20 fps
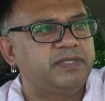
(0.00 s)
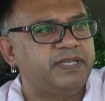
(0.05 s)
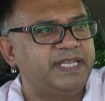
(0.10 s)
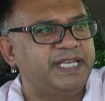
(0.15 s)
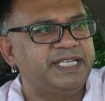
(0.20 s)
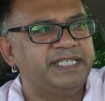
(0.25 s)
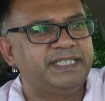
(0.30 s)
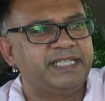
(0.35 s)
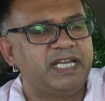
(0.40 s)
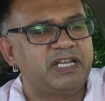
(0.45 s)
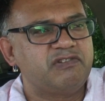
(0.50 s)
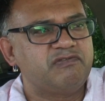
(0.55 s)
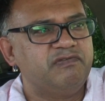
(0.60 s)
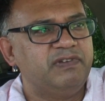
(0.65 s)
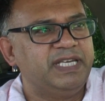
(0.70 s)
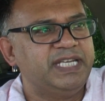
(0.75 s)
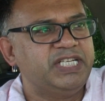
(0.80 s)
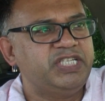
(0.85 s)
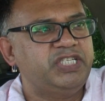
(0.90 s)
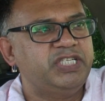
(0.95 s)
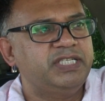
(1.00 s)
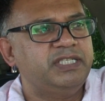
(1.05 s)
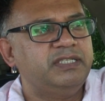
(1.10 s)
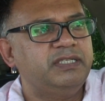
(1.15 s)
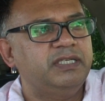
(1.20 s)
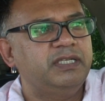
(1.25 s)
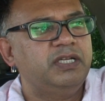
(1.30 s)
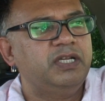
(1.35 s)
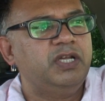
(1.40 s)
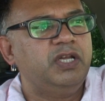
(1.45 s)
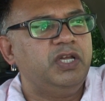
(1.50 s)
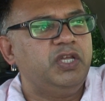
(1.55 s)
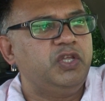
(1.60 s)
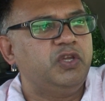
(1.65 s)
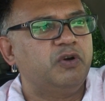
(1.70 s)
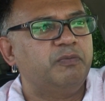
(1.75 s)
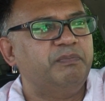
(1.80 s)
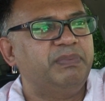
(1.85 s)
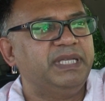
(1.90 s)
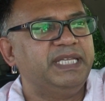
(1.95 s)
things like religion,
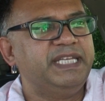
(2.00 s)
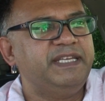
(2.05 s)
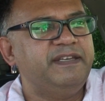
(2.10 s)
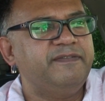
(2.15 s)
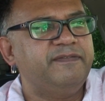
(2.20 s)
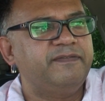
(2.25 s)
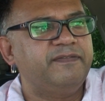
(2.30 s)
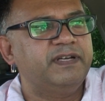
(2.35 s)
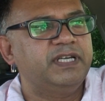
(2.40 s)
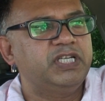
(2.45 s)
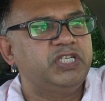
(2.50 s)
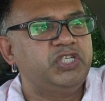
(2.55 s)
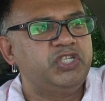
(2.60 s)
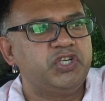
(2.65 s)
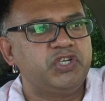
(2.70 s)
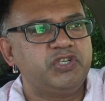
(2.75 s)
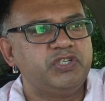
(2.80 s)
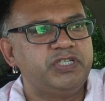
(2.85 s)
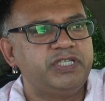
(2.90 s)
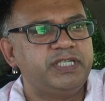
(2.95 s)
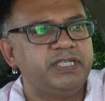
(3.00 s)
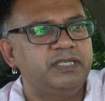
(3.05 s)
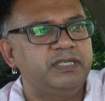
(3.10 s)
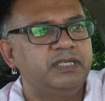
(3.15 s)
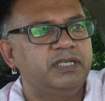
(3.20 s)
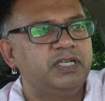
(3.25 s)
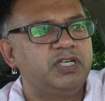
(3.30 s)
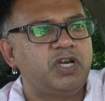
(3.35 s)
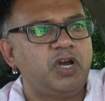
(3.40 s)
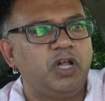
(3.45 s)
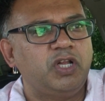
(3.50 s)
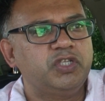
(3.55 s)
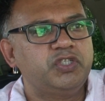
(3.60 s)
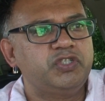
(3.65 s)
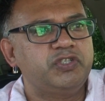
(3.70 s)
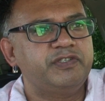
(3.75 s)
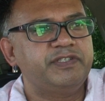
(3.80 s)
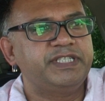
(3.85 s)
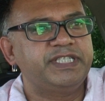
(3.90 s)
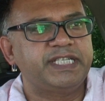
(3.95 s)
your belief, church,
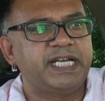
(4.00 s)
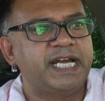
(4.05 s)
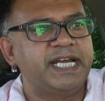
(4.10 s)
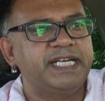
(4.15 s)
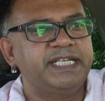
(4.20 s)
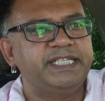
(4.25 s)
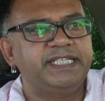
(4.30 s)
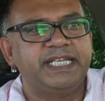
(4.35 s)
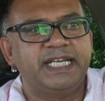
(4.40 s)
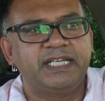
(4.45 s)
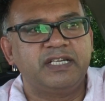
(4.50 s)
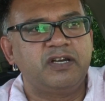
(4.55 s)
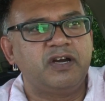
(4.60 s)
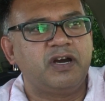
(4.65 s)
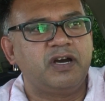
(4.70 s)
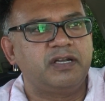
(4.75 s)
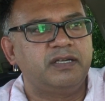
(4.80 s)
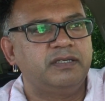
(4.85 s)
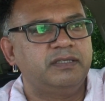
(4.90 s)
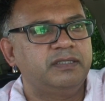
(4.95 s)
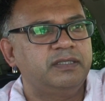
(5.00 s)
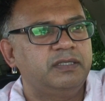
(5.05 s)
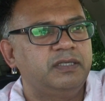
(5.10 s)
culture, science, and God.